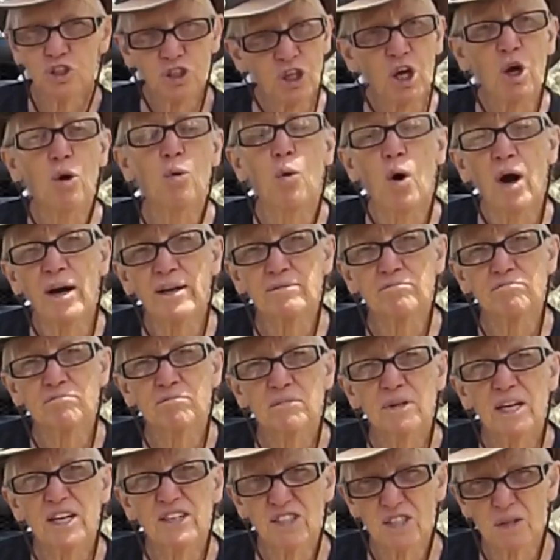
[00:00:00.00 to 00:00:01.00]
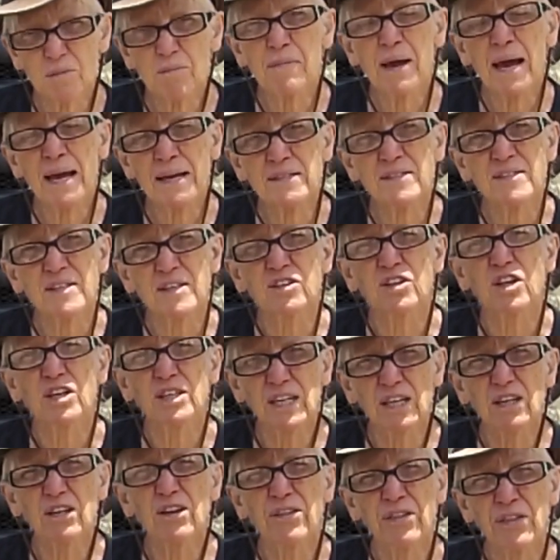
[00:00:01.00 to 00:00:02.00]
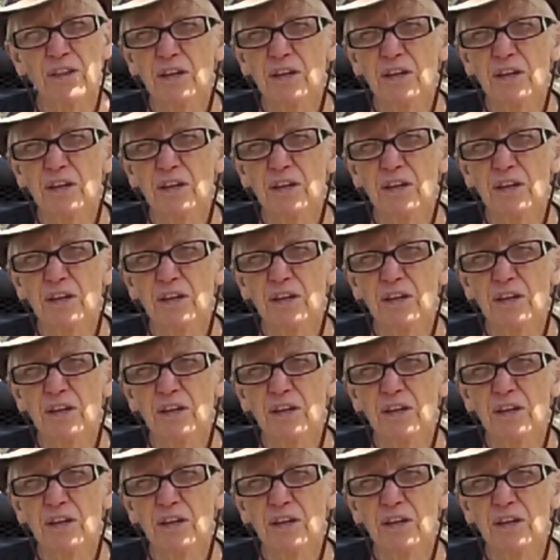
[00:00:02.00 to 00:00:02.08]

Do you know what? It's amazing the little